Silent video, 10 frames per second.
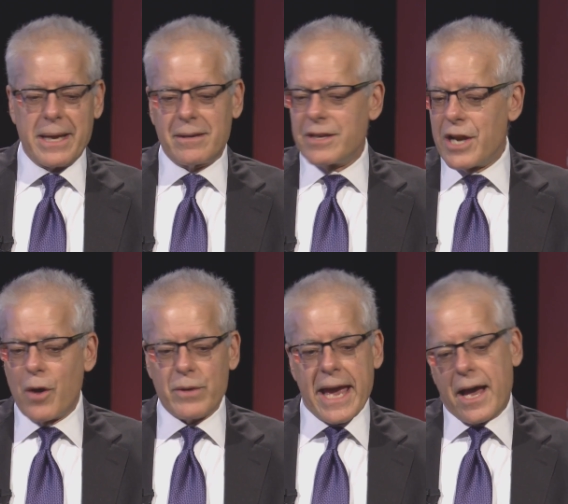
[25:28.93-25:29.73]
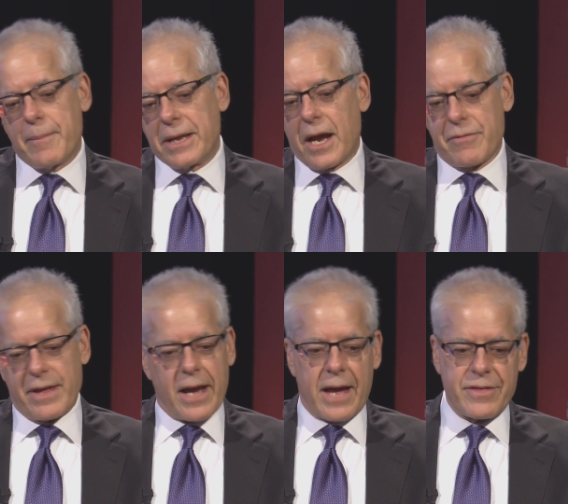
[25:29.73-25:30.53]
but you know, yeah. I mean, I
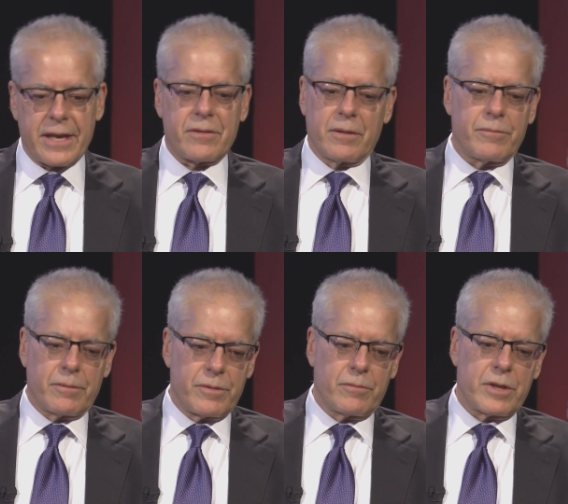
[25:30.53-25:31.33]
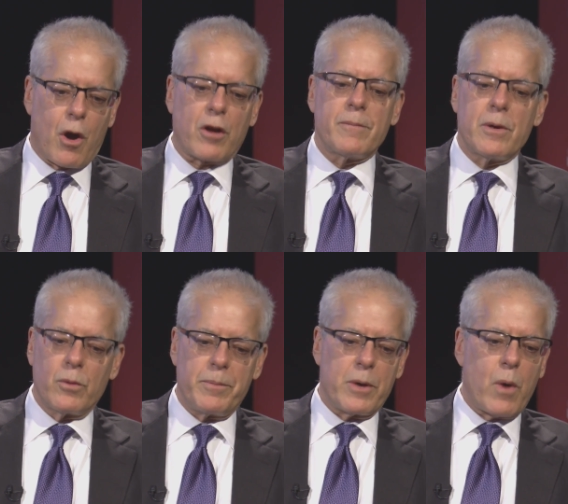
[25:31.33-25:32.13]
think I think the, the, the argument
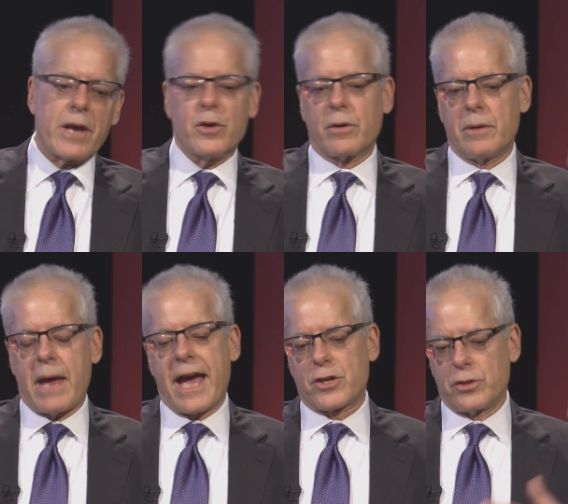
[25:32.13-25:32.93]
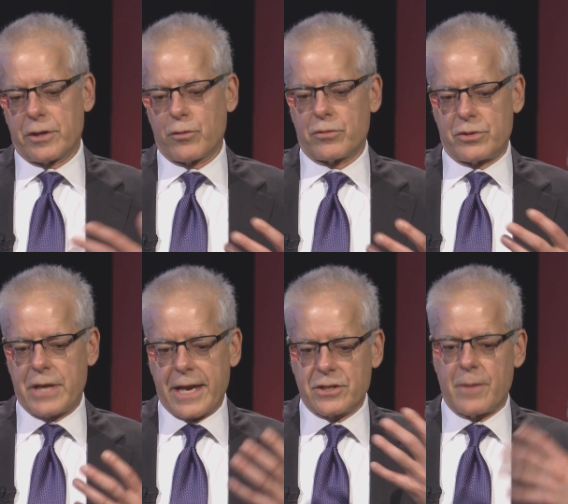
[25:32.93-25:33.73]
would be, well, you can actually
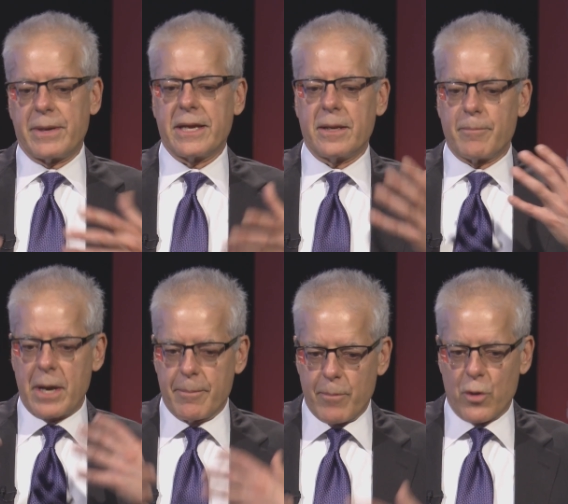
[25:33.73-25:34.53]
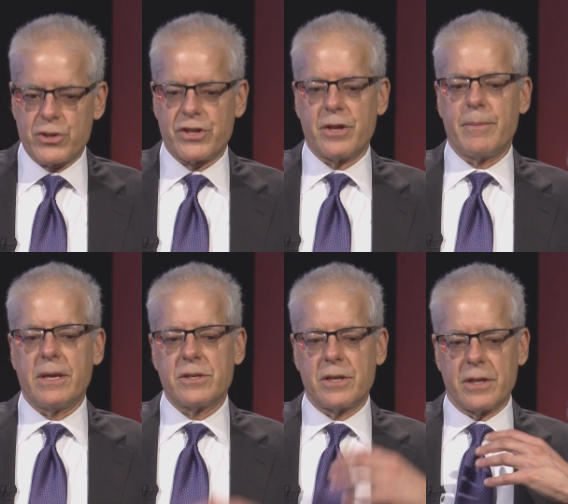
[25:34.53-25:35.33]
take somebody and immerse them
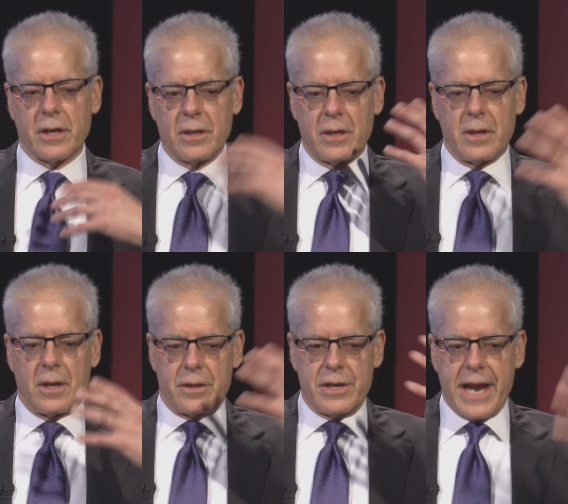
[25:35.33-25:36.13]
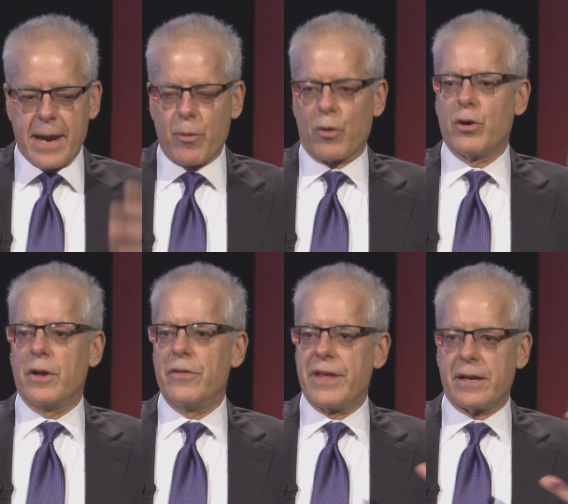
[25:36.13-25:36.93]
into the the
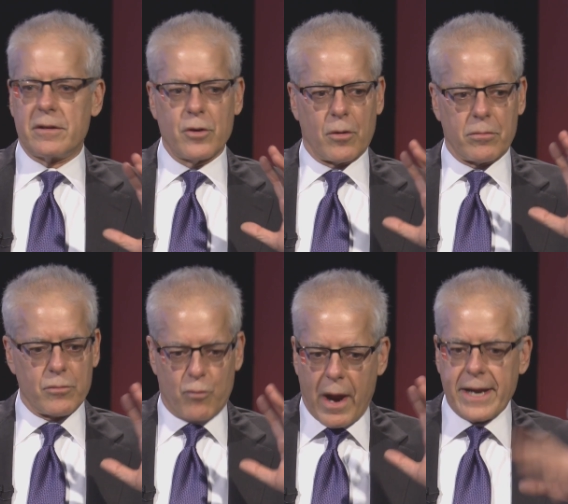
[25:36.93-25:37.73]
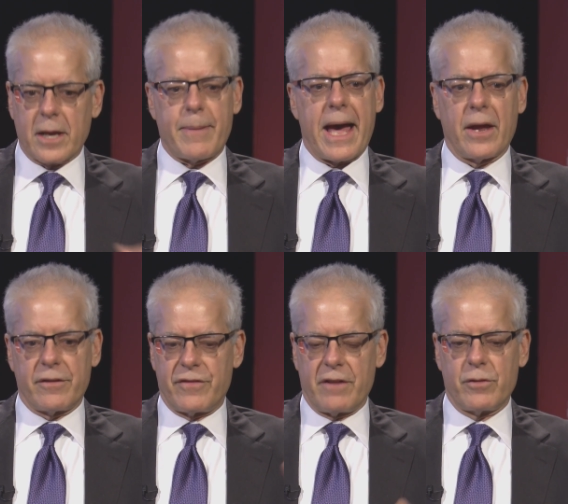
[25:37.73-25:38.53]
neighborhood that you're writing about.
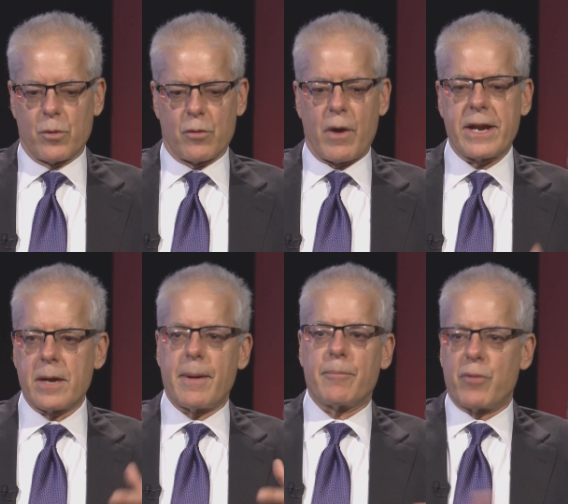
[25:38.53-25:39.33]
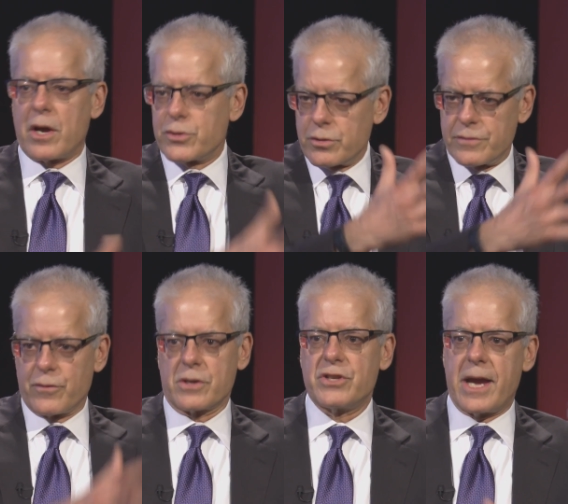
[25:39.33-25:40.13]
If if you were writing about Brussels,
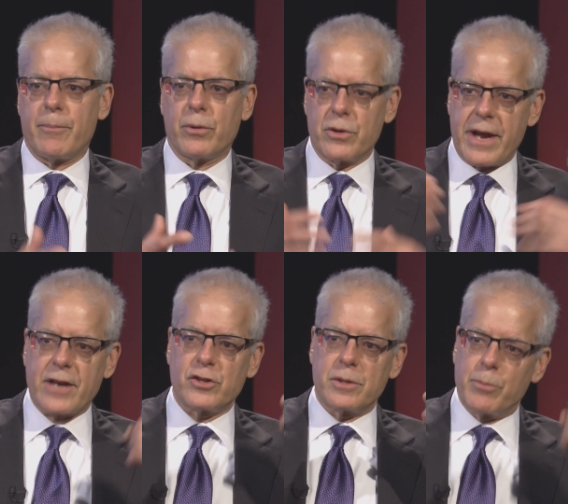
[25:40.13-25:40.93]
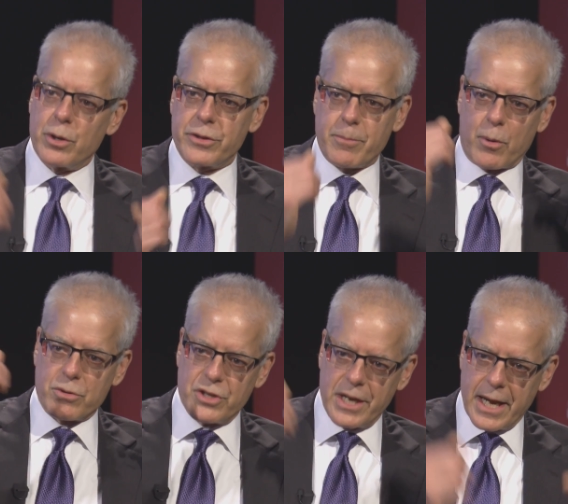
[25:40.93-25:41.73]
for example, you'd actually put the
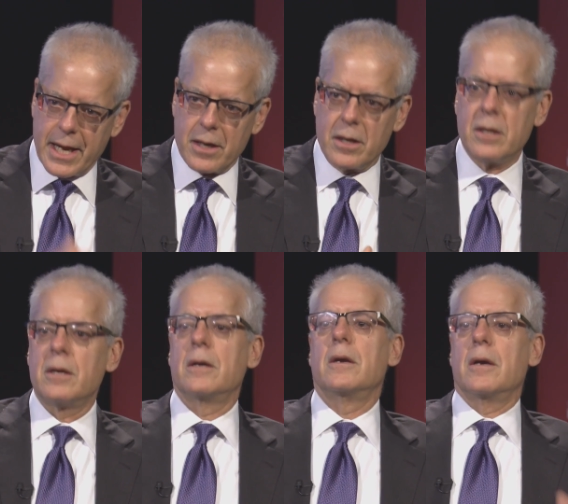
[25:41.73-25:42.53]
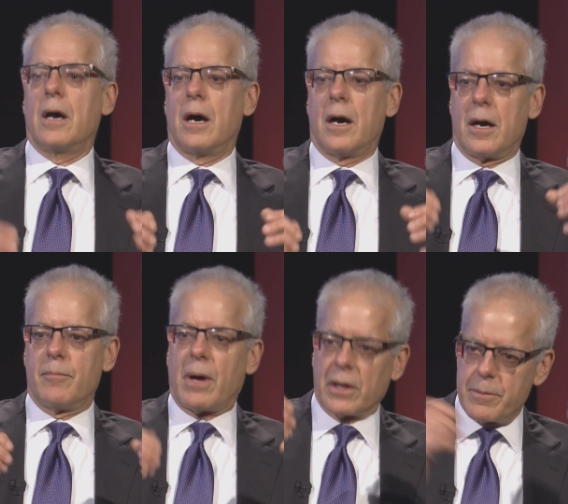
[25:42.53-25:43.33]
person in uh,
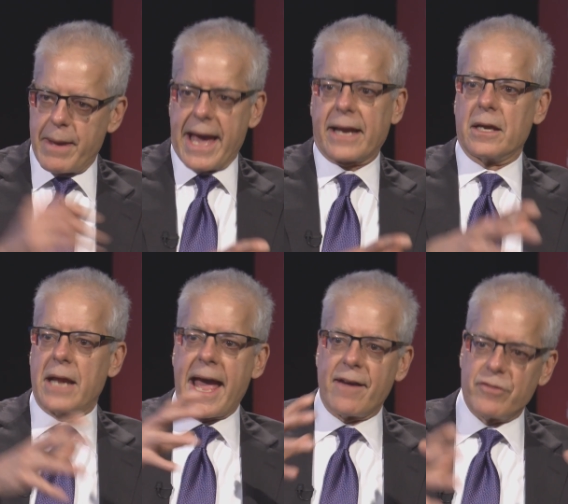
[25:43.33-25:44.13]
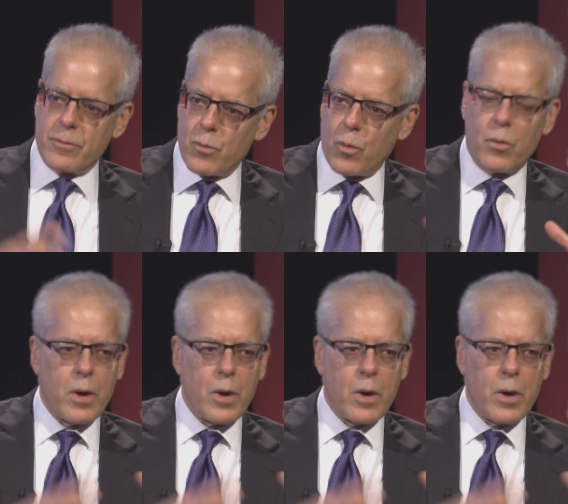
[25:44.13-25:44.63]
Molenbeek and have them,